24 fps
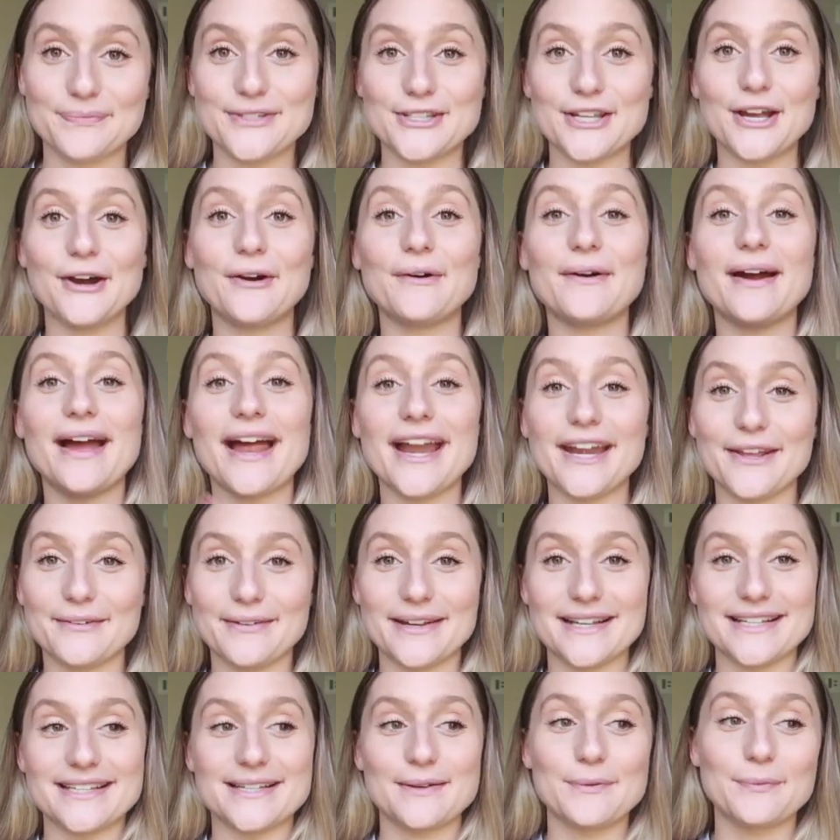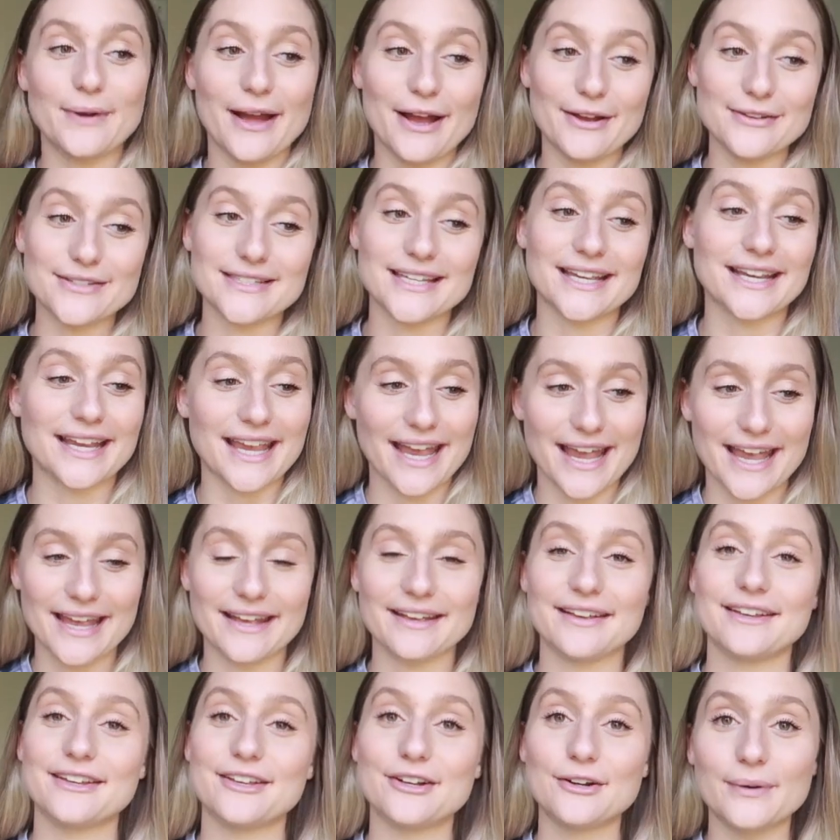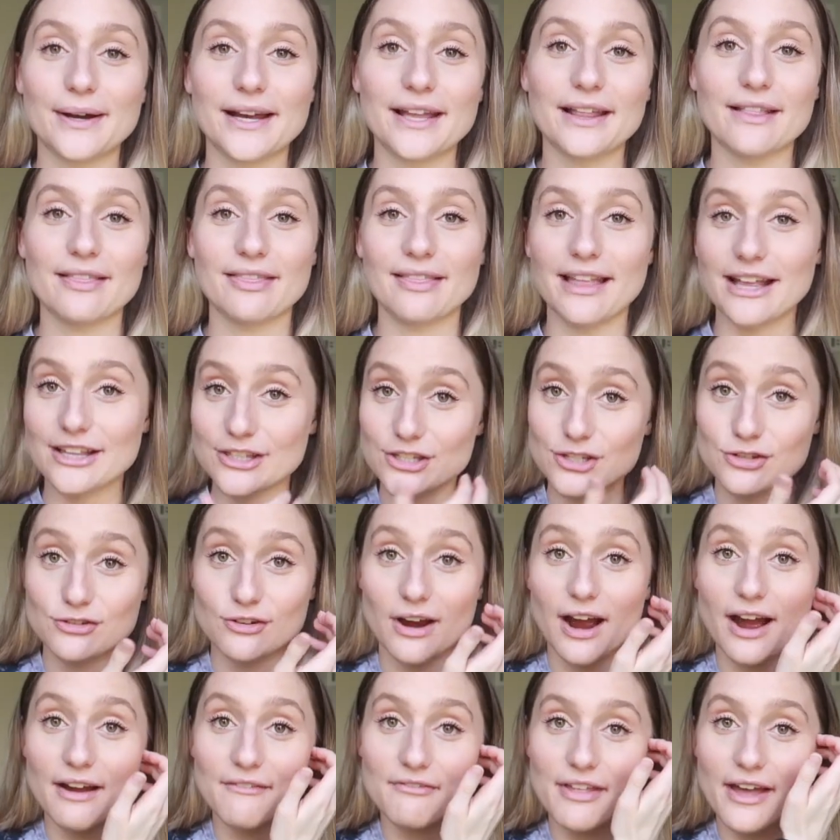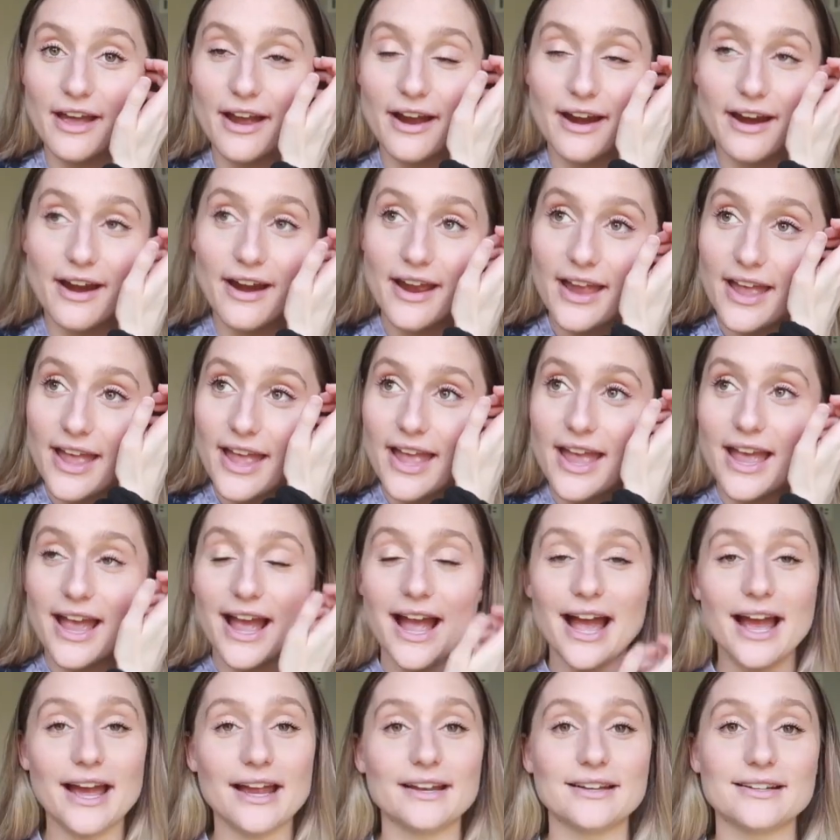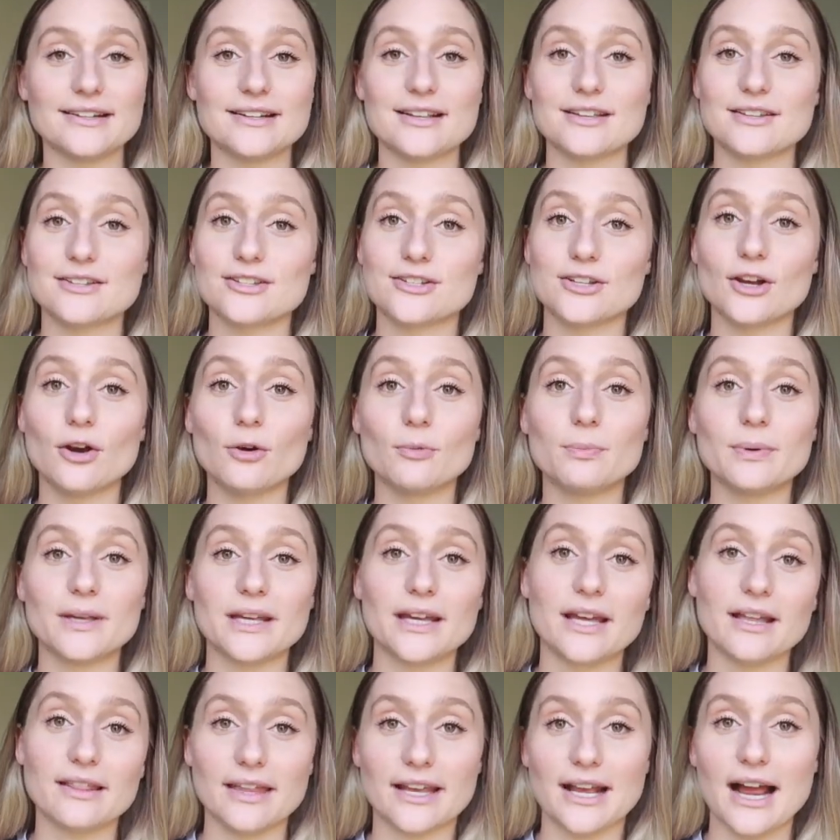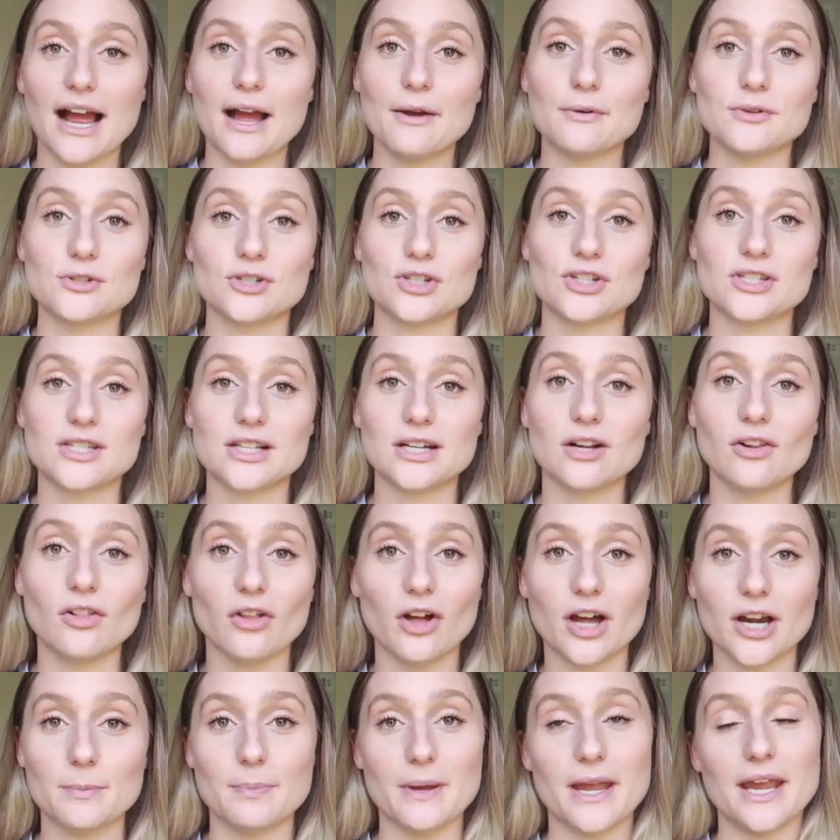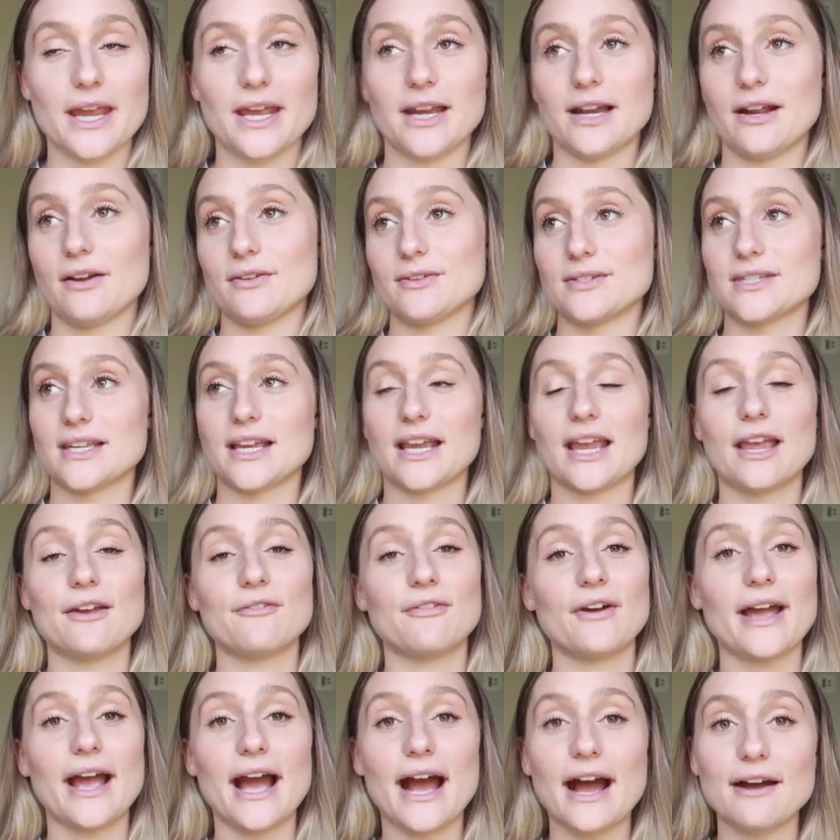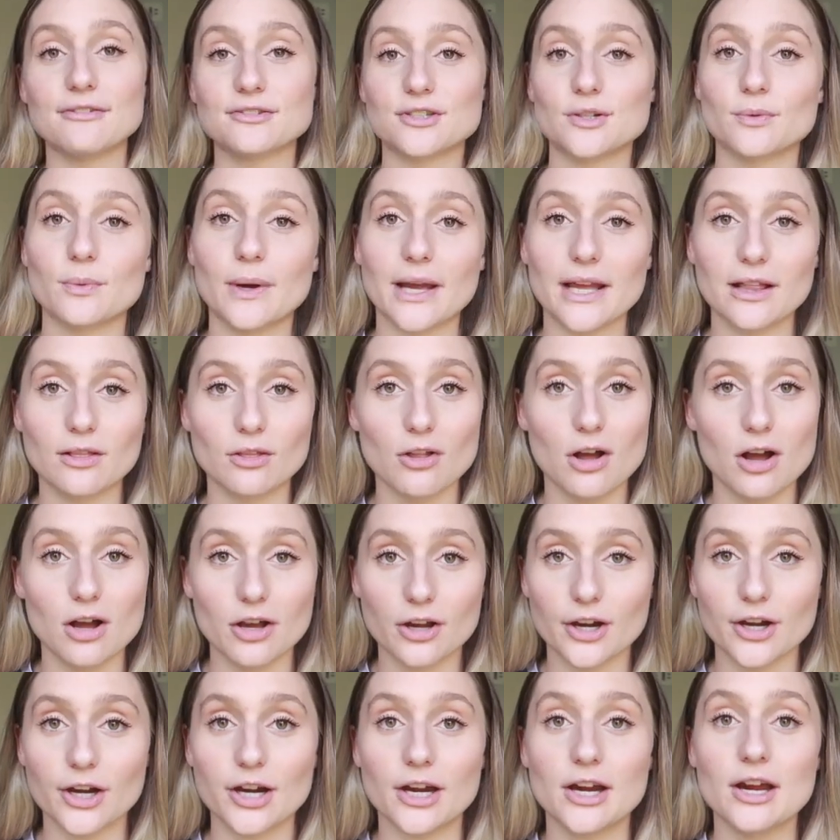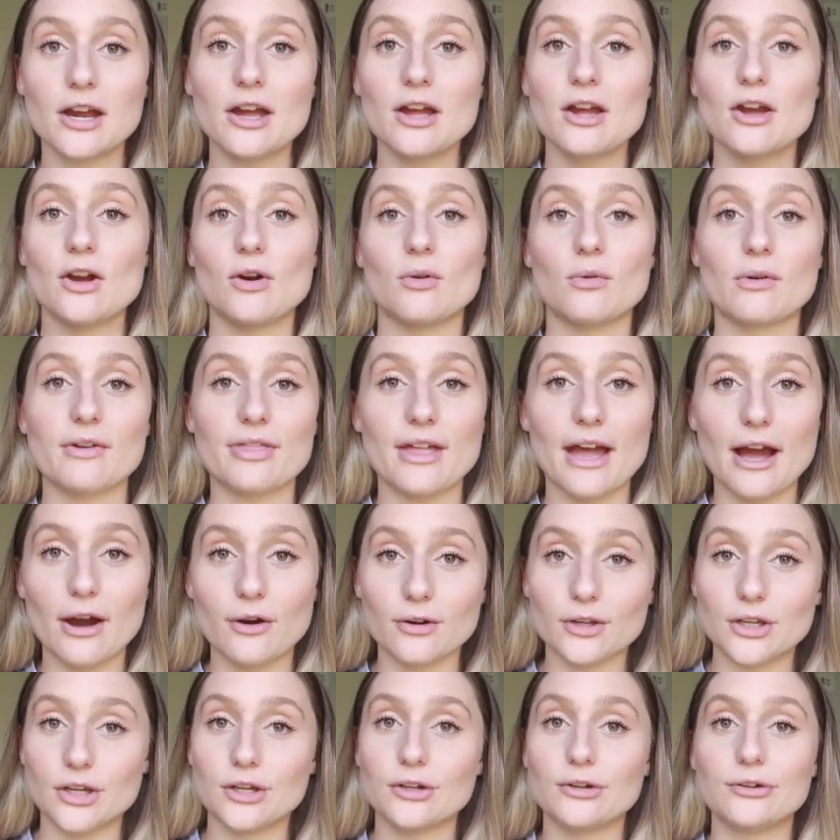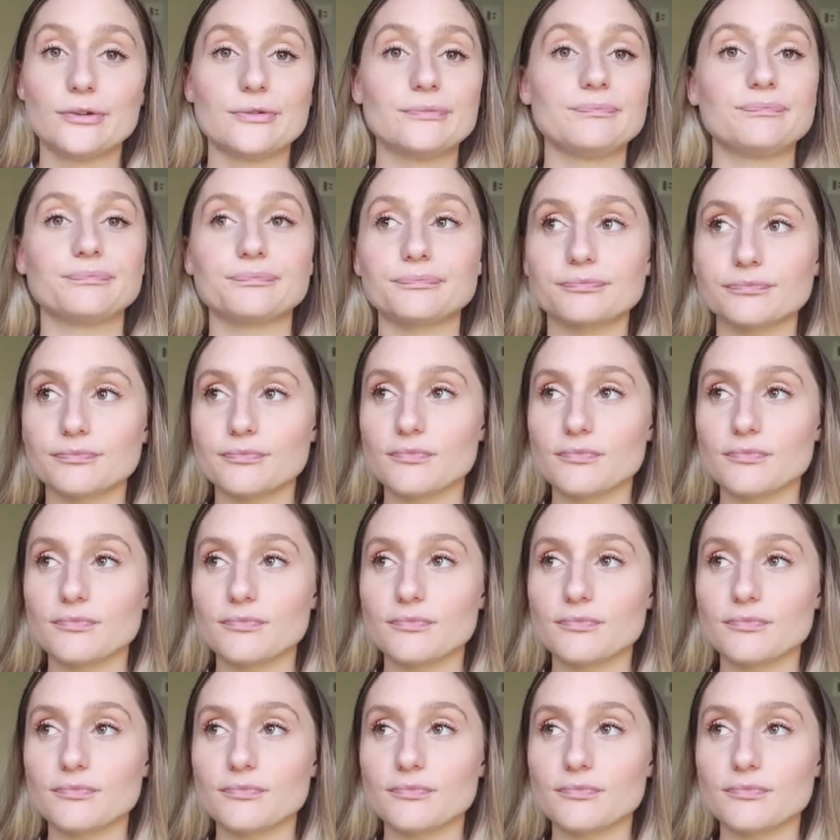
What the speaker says: So anyways, I was like, okay, you know what, let's drive there, and so be it. Like I was just in a lot of pain. I was like, if I have to wait longer without you,